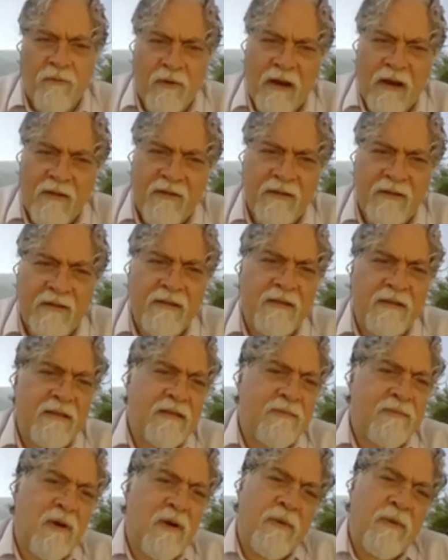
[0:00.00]
relevant in
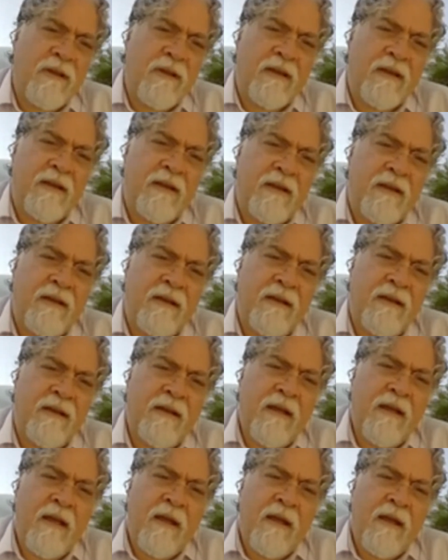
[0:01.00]
this moment. And
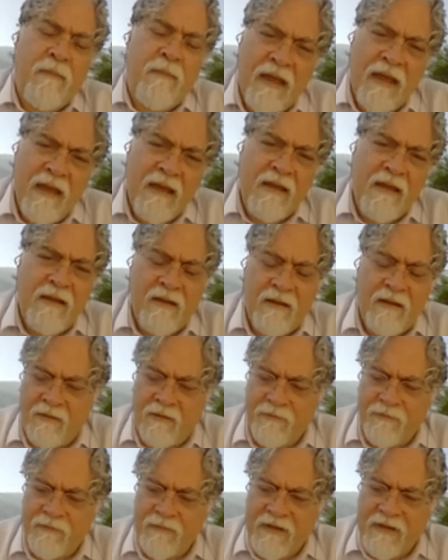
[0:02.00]
my
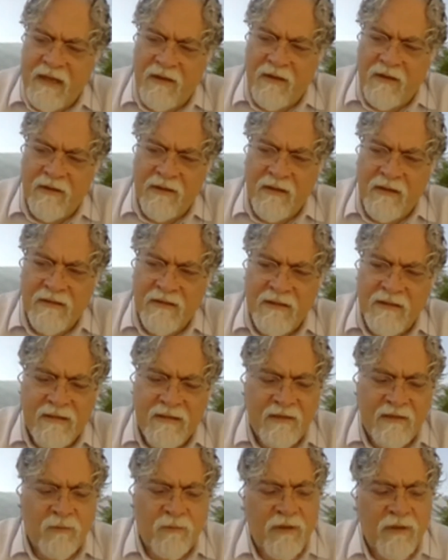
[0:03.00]
take on this is
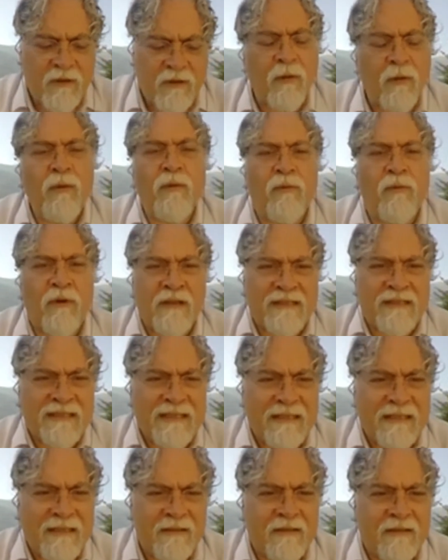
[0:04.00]
that we're all
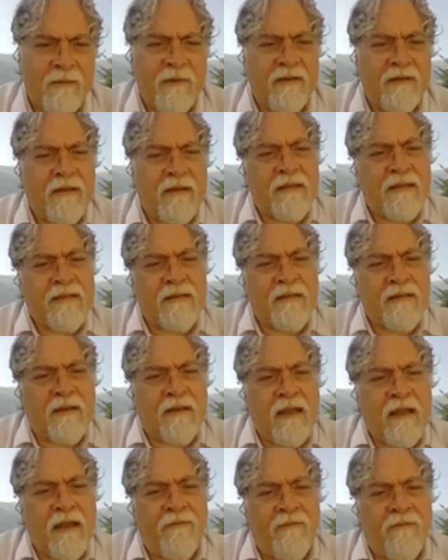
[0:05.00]
resilient. I mean, that's a
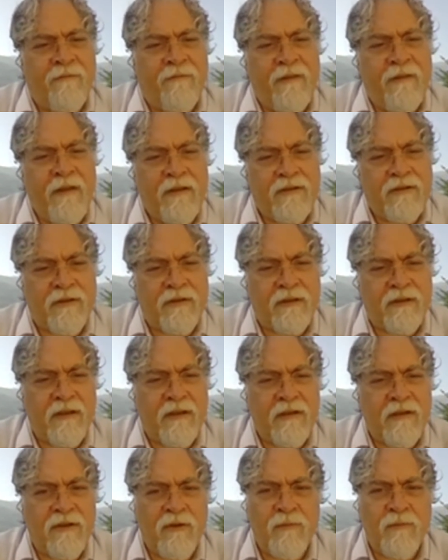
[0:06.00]
feature that
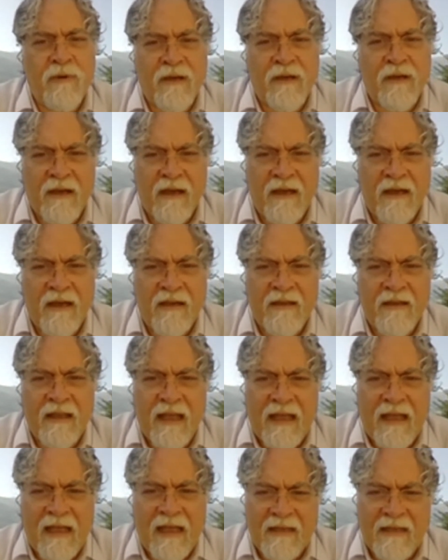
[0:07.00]
humankind
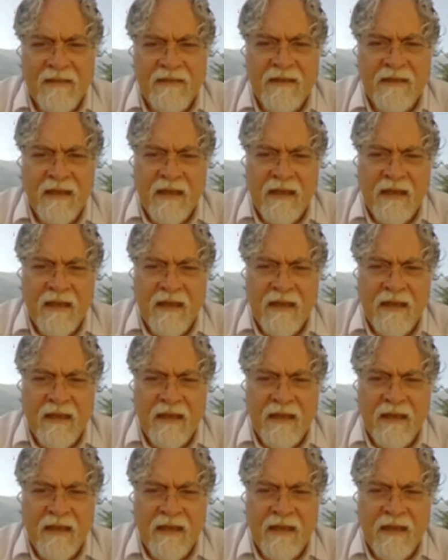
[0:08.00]
has